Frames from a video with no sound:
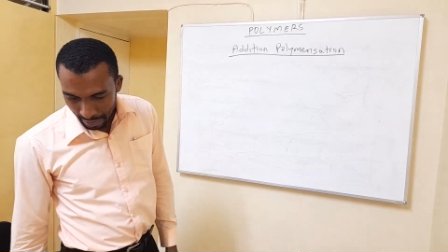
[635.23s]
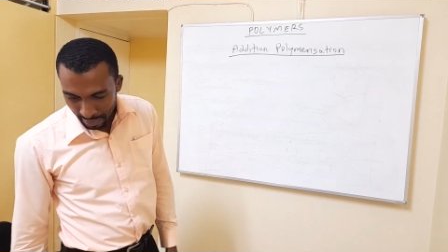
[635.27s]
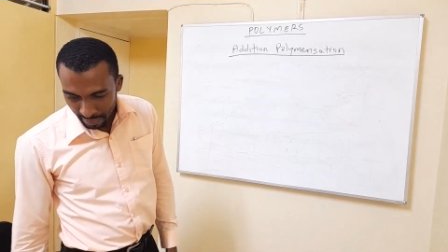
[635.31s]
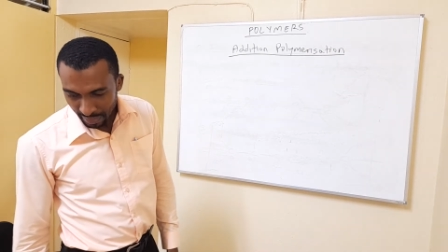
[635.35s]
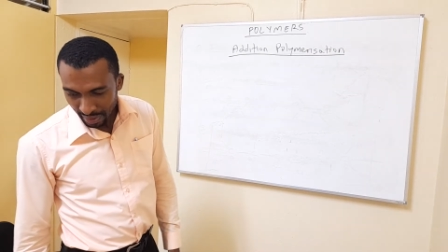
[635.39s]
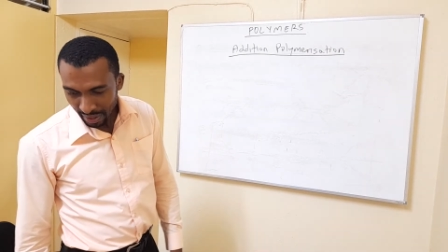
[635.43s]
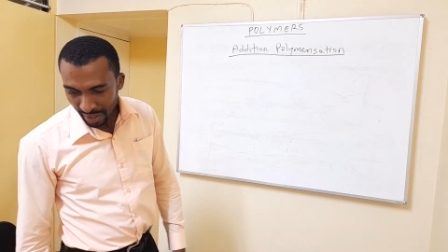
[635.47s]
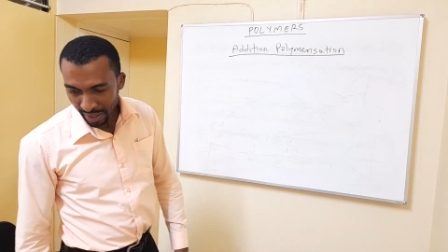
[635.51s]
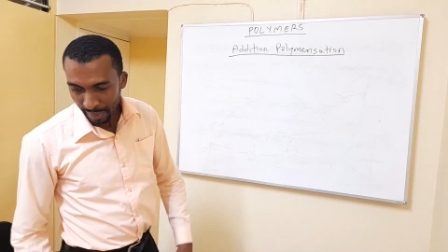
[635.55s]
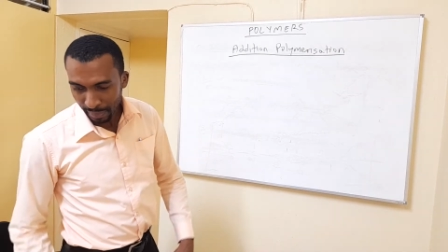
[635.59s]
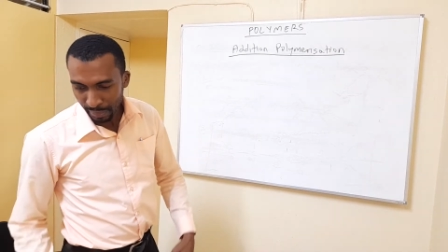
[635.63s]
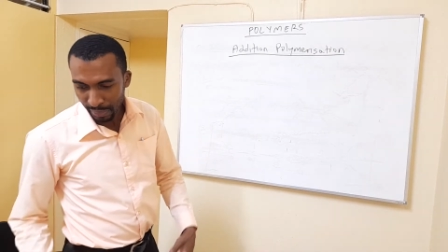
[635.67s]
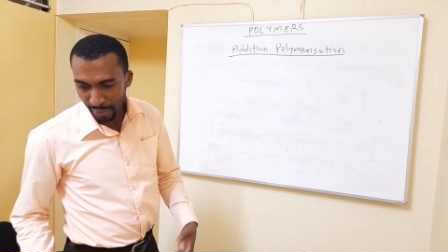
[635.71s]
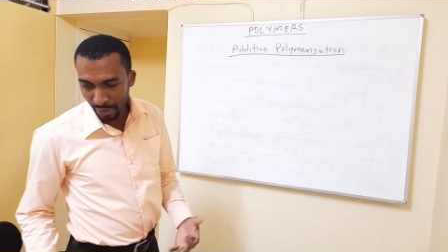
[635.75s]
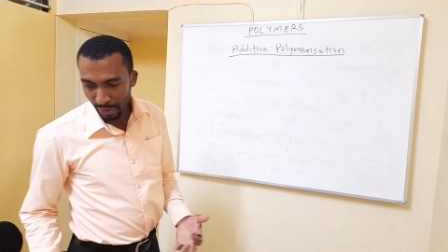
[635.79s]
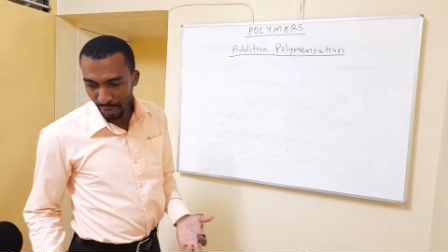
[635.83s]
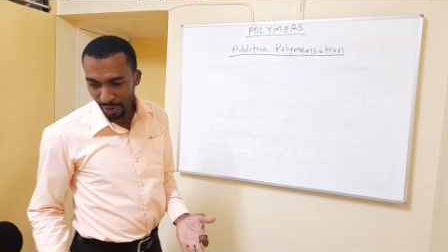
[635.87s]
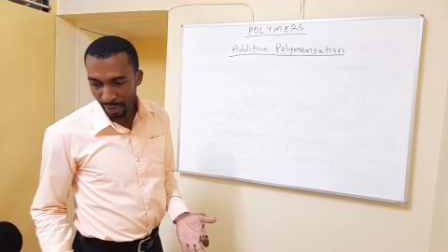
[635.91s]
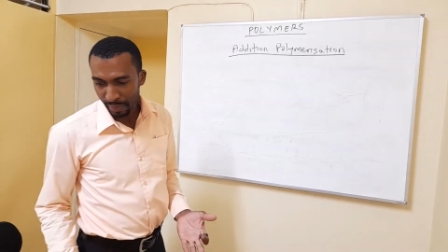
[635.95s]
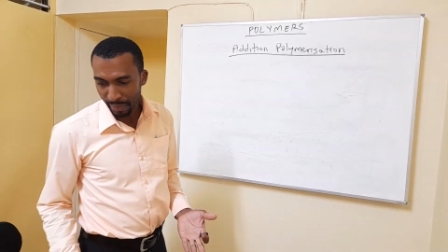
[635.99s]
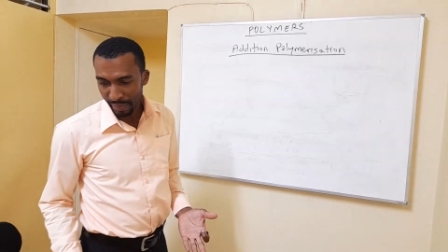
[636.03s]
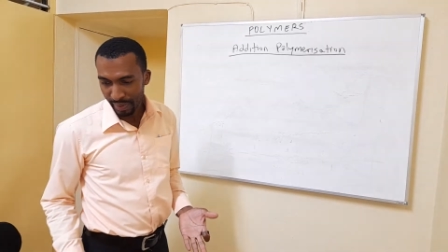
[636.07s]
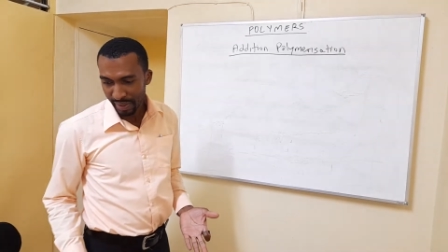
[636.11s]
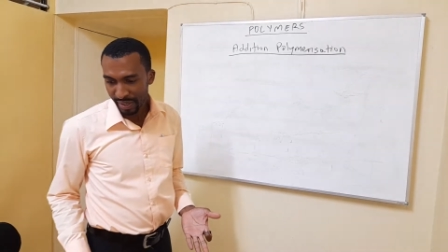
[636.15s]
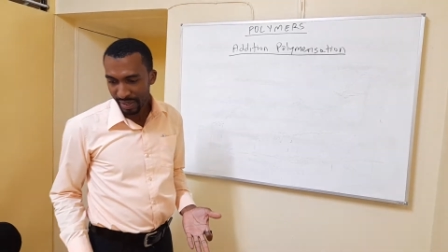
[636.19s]

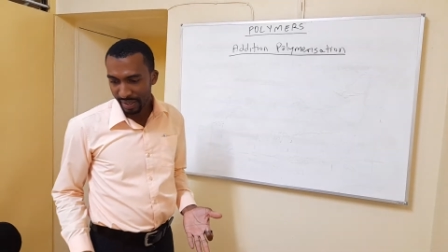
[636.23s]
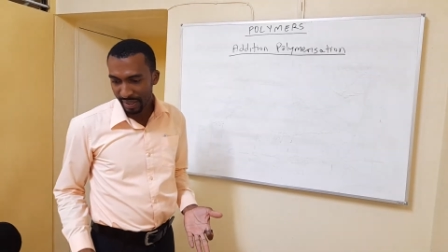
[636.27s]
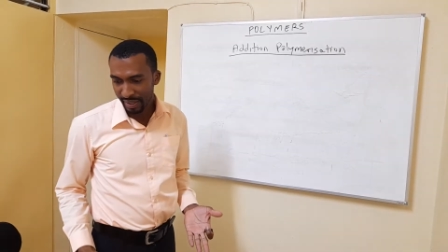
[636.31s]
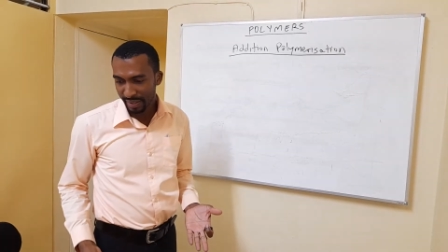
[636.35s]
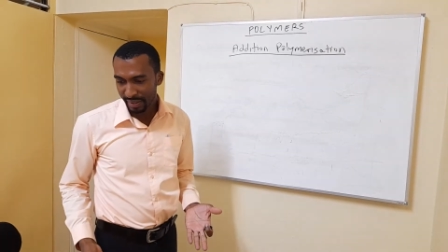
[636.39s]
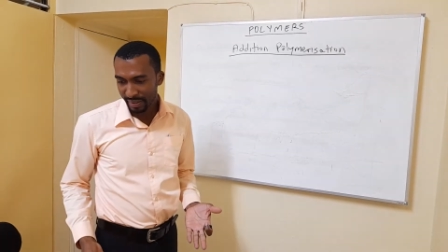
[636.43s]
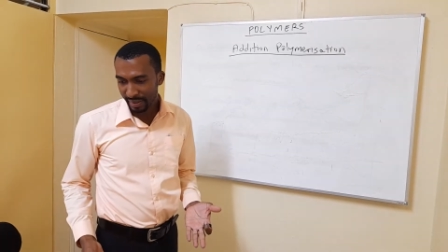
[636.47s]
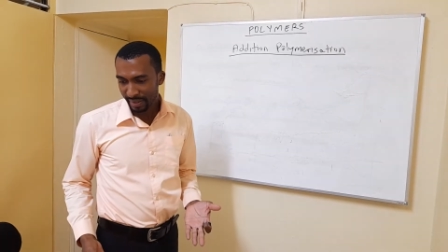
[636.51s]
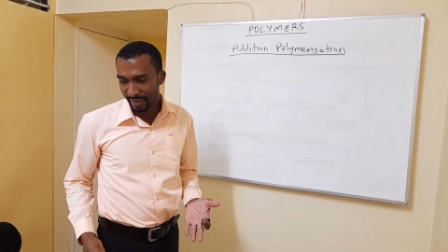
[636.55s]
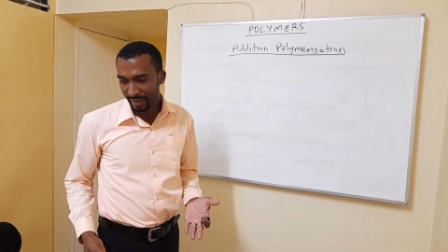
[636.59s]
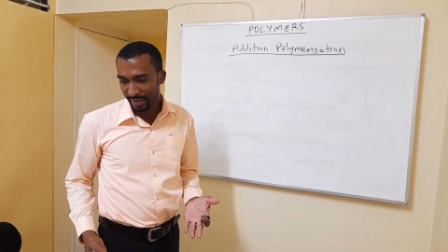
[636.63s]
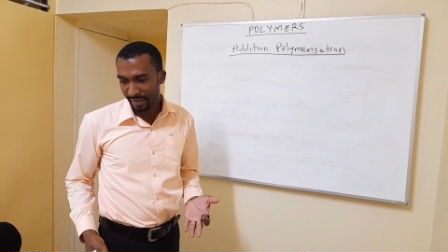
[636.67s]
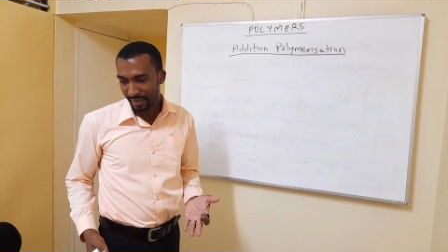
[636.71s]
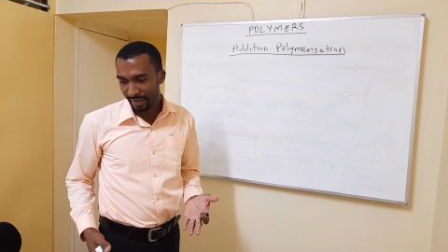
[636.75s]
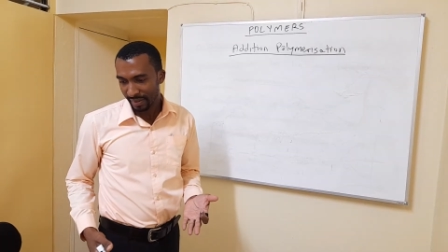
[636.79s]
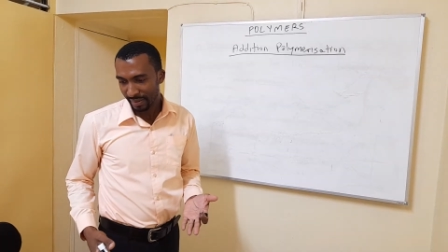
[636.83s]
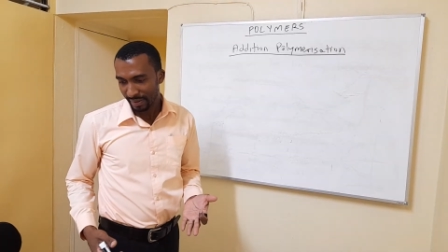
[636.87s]
polypropylene,